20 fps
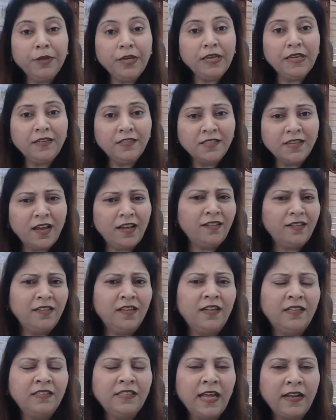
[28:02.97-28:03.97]

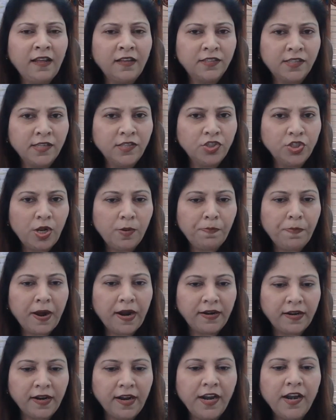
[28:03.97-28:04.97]
it's an essential
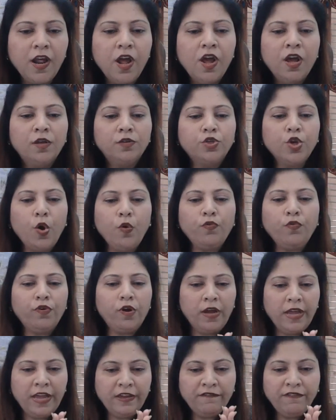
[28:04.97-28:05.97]
part, right? So
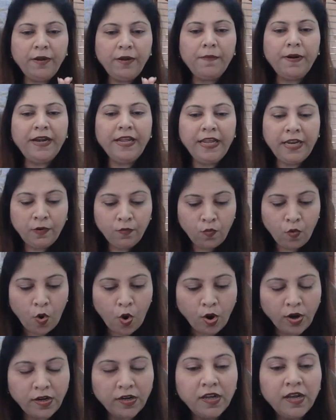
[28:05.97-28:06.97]
for everybody
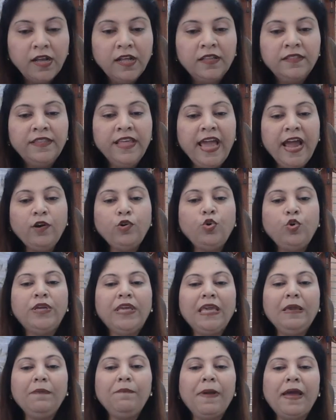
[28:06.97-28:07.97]
involved, they have to
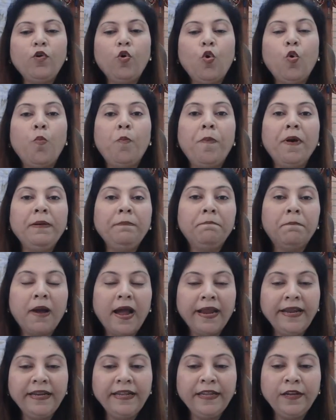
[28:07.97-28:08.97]
keep an open
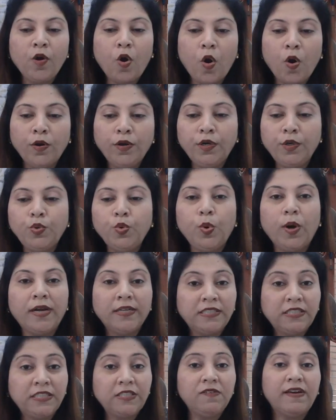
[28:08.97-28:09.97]
mind in order to
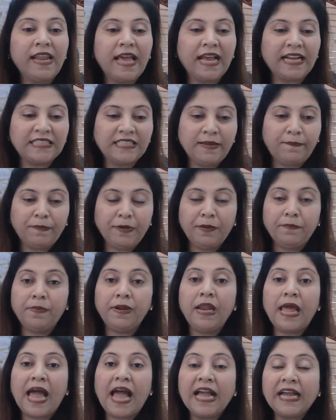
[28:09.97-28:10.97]
achieve an
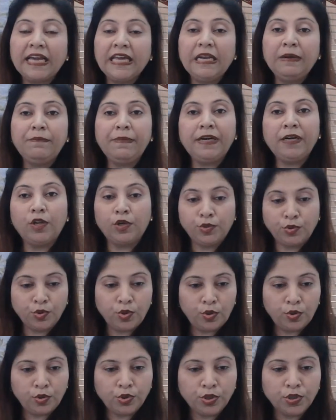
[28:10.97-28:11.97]
acceptable agreement or
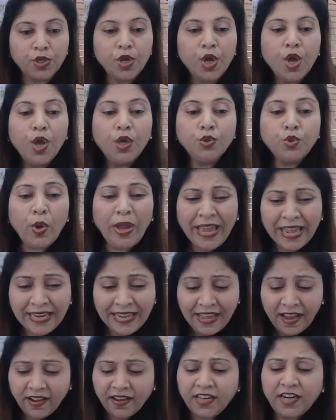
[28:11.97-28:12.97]
solution. So
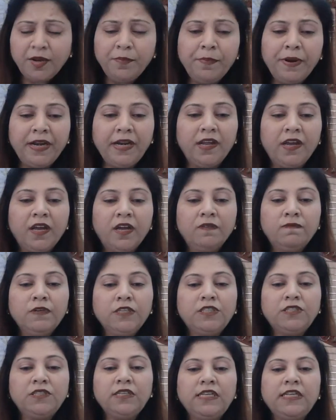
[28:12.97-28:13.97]
any agreement
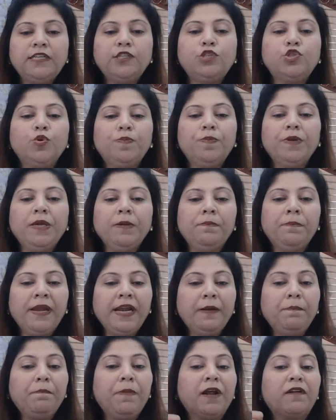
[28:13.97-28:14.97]
which needs to be
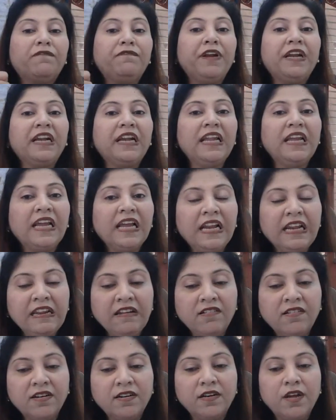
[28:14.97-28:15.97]
made perfectly
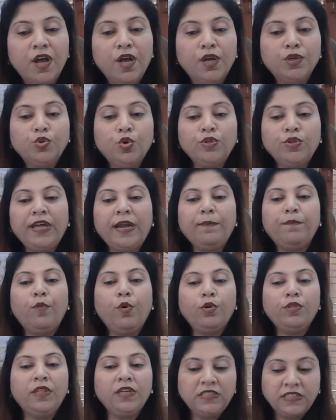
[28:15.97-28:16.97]
clear, so that
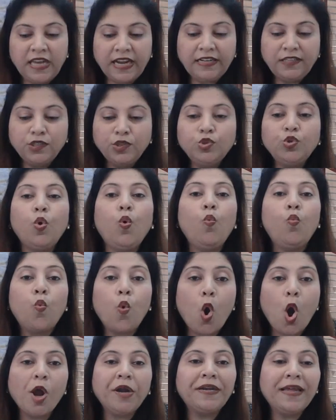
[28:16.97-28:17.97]
both the sides know
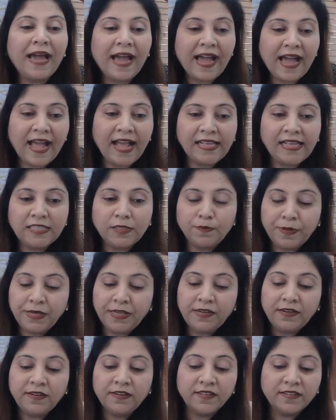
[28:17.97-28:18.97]
what has
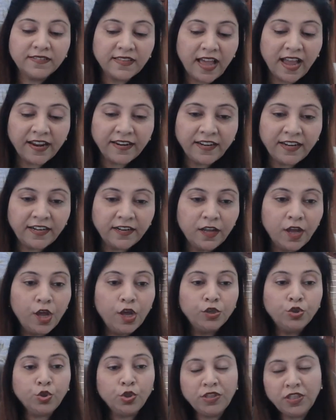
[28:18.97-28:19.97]
been decided.
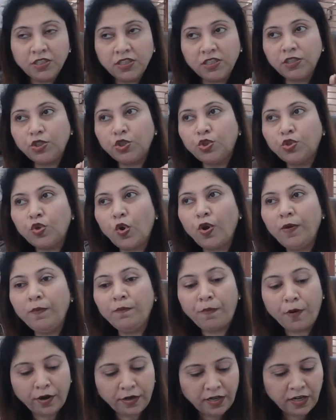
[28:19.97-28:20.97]
So this is so
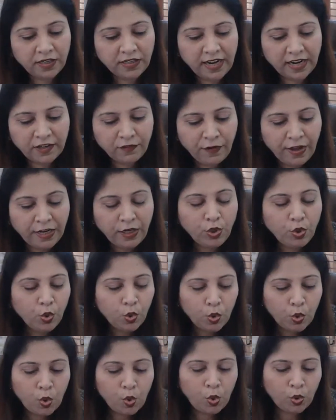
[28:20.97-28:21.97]
important, that when you
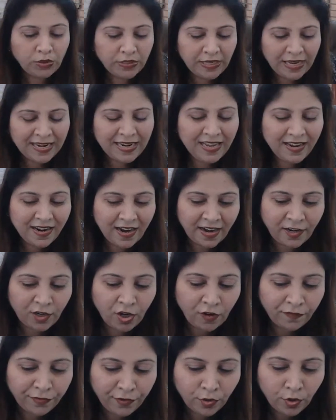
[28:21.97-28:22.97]
close any kind
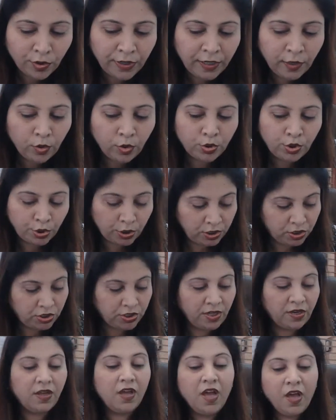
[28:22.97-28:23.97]
of
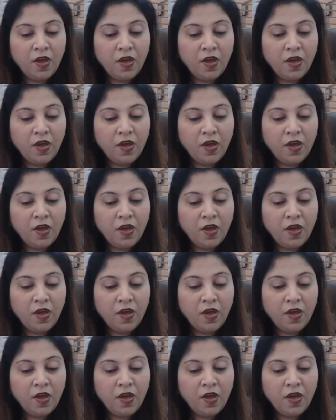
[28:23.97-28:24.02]
negotiation